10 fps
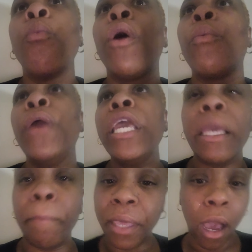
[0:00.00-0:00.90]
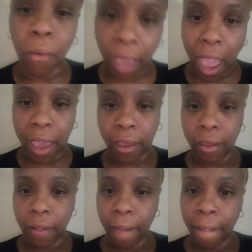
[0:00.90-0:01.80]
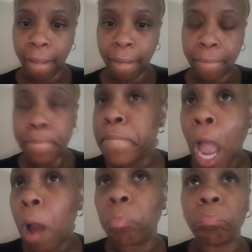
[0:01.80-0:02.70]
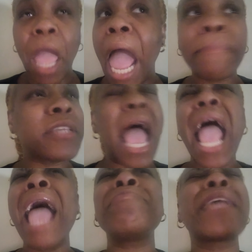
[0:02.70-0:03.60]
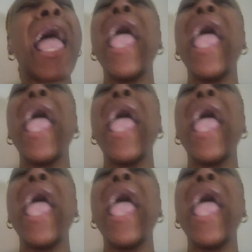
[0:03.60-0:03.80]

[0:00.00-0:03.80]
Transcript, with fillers: where we can be okay. No, abs- abs-